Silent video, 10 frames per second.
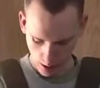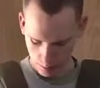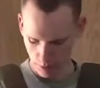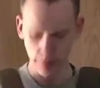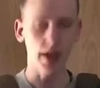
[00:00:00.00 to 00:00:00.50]

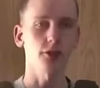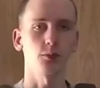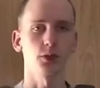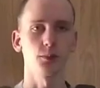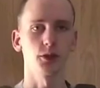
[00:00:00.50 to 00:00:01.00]
But that's
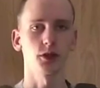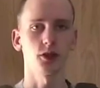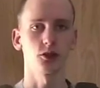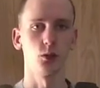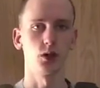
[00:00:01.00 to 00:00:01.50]
pretty much it,
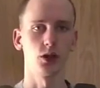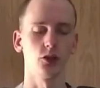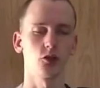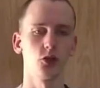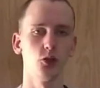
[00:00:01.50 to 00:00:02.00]
so we'll
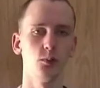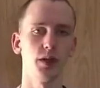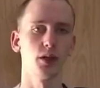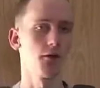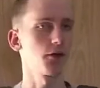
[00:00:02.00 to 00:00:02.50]
cut to me
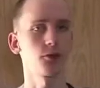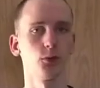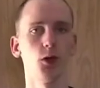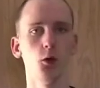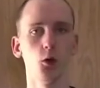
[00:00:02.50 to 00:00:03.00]
going
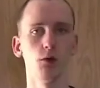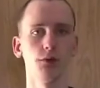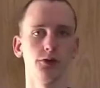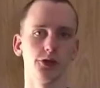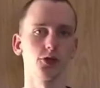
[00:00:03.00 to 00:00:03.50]
through it all
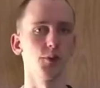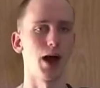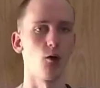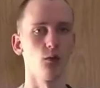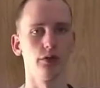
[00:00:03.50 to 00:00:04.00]
just
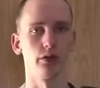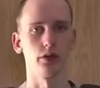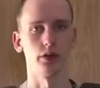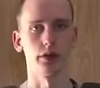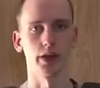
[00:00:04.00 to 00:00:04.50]
about
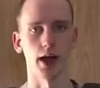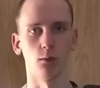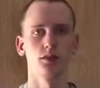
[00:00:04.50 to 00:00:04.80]
now.